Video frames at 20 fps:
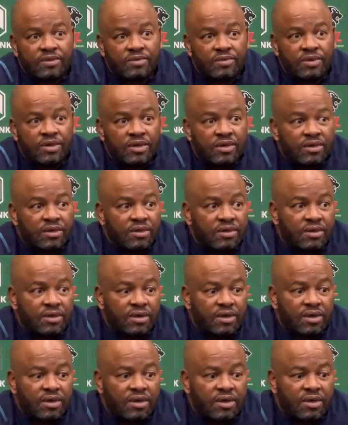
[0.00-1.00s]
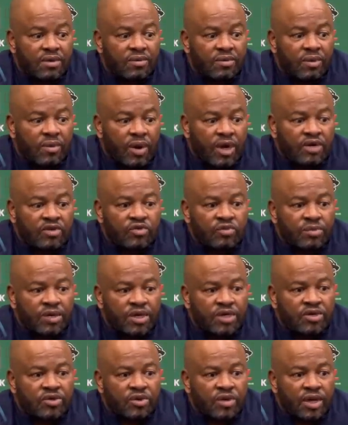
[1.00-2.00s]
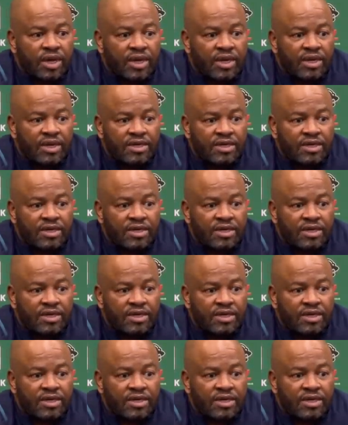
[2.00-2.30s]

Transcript: We want to make sure that